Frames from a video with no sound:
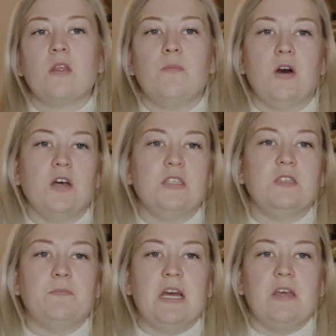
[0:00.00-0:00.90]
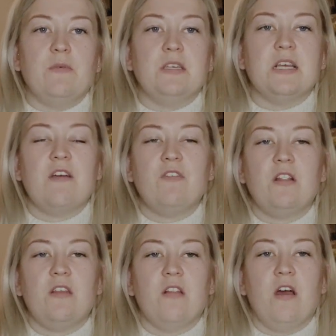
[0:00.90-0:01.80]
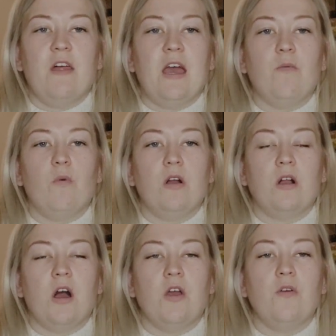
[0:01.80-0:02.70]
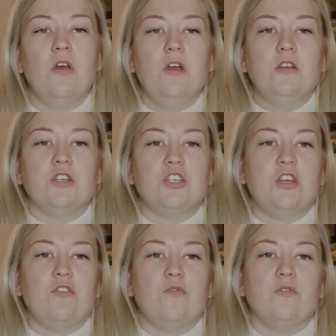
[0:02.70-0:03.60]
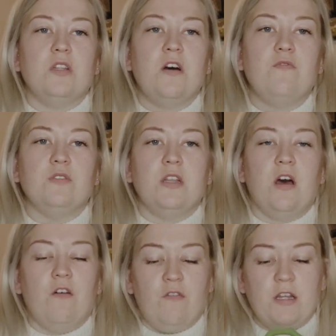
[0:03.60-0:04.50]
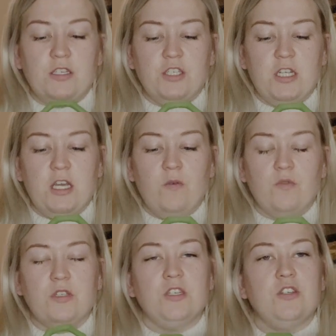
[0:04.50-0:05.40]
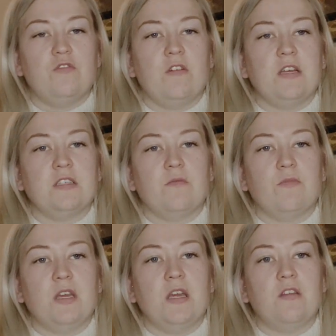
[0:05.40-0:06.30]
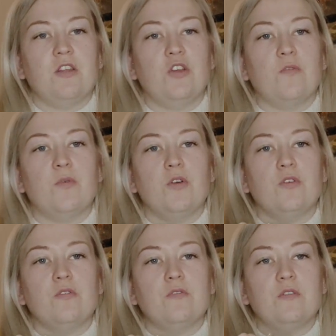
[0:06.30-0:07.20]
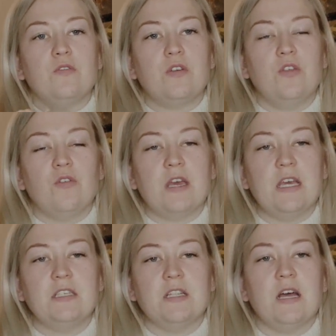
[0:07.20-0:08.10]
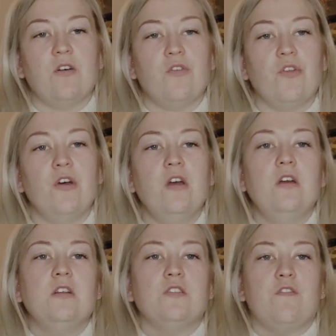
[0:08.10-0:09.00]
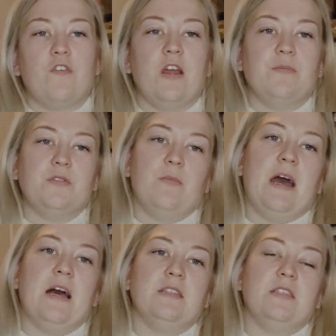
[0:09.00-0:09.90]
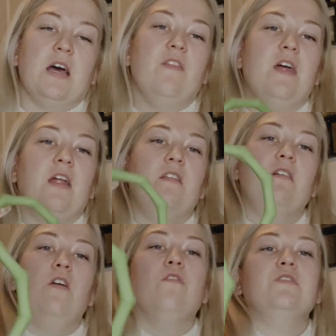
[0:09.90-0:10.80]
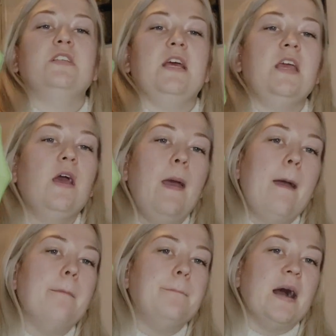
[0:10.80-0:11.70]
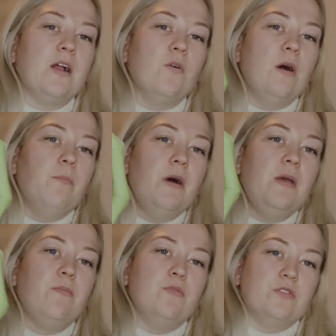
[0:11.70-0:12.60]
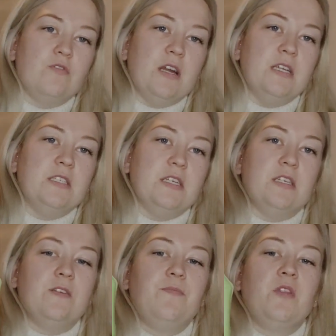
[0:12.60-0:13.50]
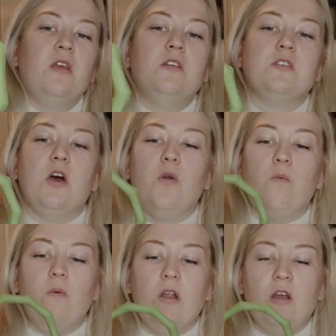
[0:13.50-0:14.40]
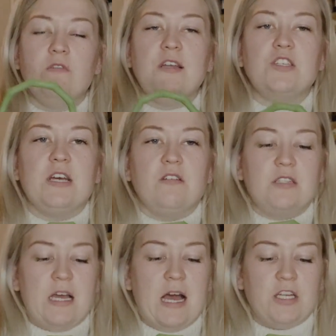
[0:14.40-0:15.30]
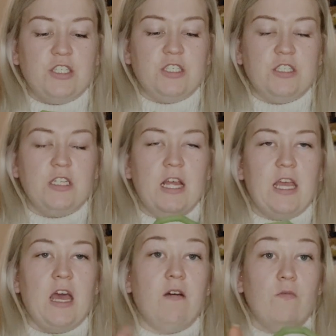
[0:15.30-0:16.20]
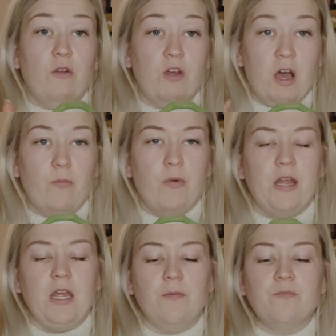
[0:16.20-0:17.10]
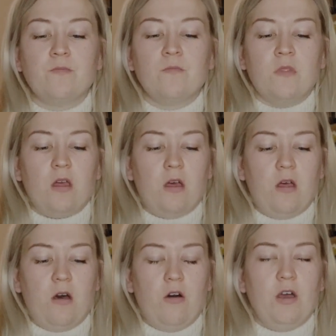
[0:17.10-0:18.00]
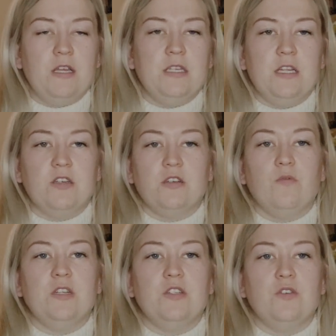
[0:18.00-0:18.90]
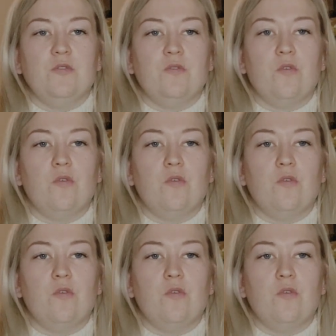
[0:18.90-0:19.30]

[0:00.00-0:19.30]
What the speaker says: purses, babies, everything like that in one go. So she thought enough was enough, and she wanted to create something that you could put your keys and that on to free up some hands. And then obviously Bangle and Babe was created. So when I reached out to Ashley, well, the company, I did it because I wanted to